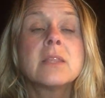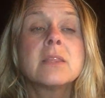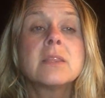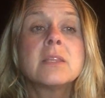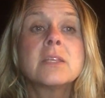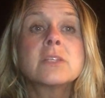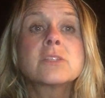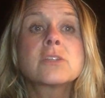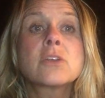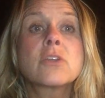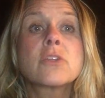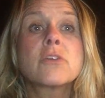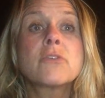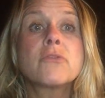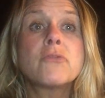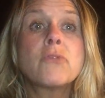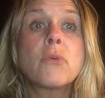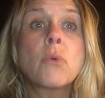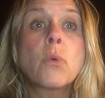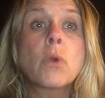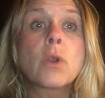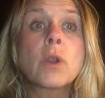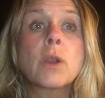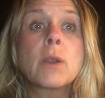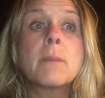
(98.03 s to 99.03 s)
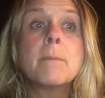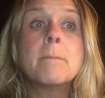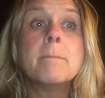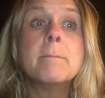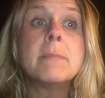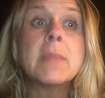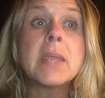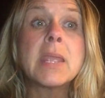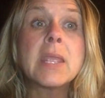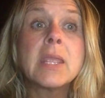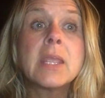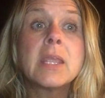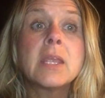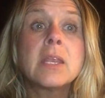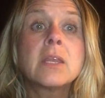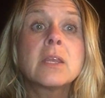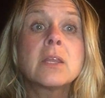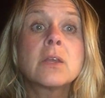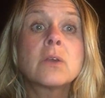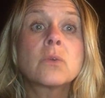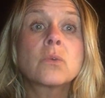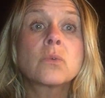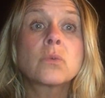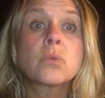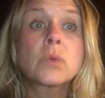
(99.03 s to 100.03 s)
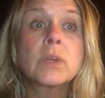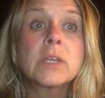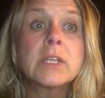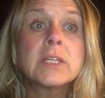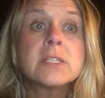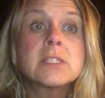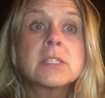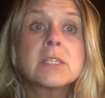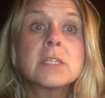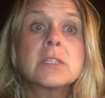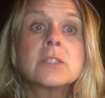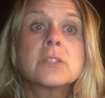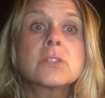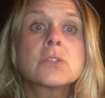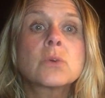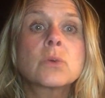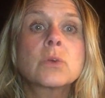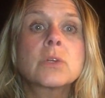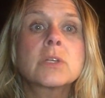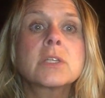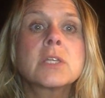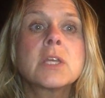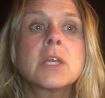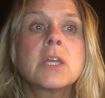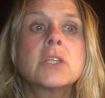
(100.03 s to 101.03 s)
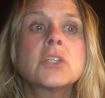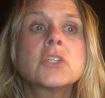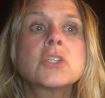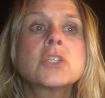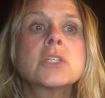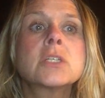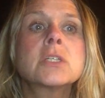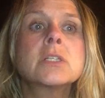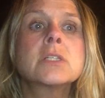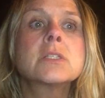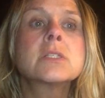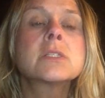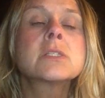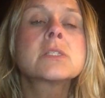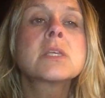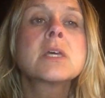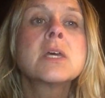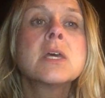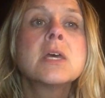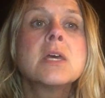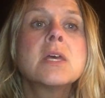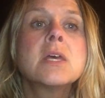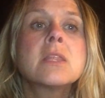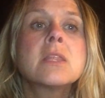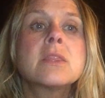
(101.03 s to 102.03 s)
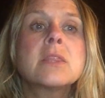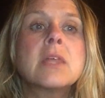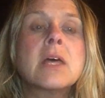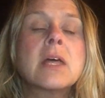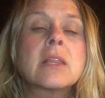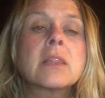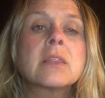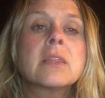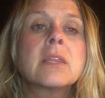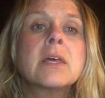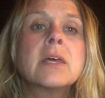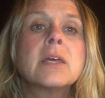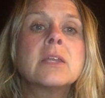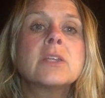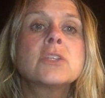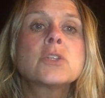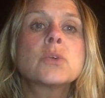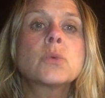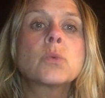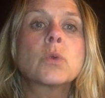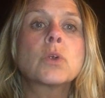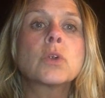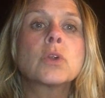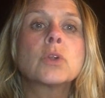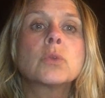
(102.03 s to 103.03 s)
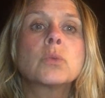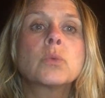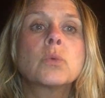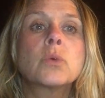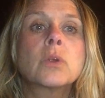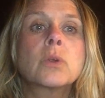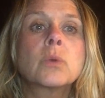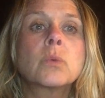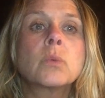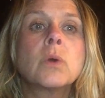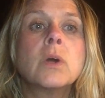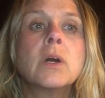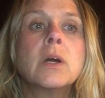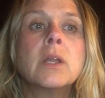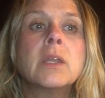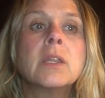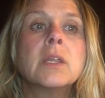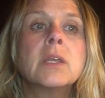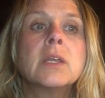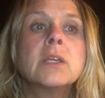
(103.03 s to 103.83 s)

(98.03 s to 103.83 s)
these are the four main reasons or tensions that led to World War I.